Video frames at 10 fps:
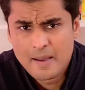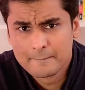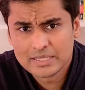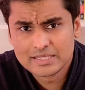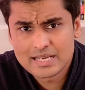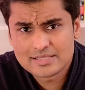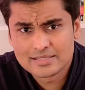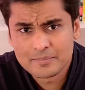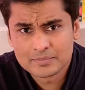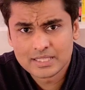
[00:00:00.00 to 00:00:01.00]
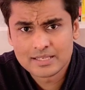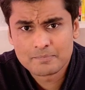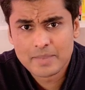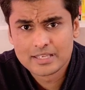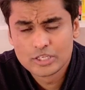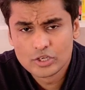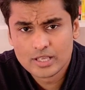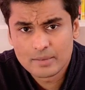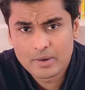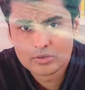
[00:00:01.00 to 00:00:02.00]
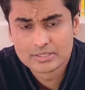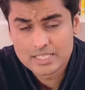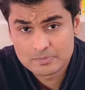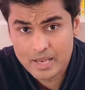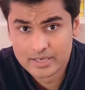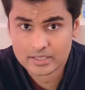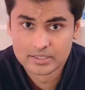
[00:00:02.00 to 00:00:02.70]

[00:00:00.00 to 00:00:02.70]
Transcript: But there's something peculiar about this planet.